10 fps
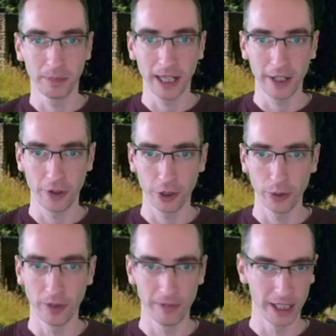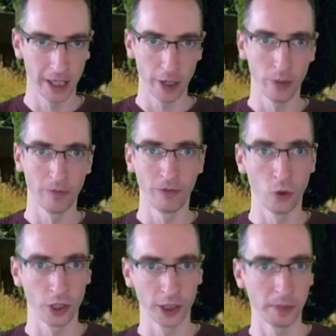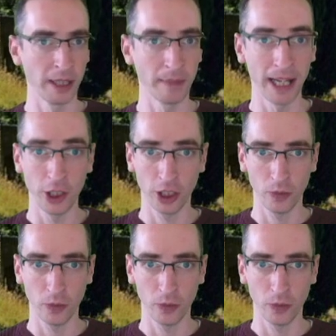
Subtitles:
playthrough video for the Spring Major